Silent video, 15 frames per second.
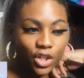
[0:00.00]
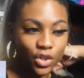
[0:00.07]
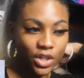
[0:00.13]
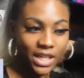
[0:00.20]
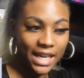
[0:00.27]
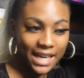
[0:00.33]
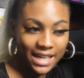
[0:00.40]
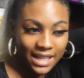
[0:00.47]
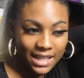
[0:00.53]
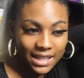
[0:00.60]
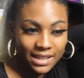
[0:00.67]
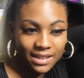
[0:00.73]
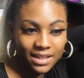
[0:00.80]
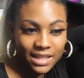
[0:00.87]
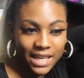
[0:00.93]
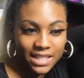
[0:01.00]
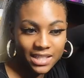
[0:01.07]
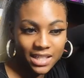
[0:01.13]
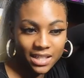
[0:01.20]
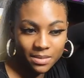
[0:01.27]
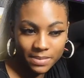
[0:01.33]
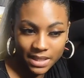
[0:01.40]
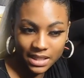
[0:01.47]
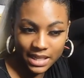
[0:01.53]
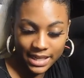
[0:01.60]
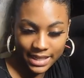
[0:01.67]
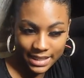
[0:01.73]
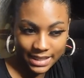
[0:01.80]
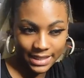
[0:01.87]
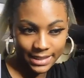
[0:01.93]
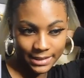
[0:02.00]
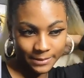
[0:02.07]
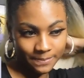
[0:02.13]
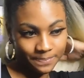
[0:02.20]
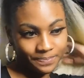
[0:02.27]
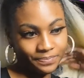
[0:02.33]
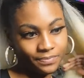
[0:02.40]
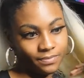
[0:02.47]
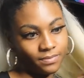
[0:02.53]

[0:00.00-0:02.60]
creating that's gonna be like, um,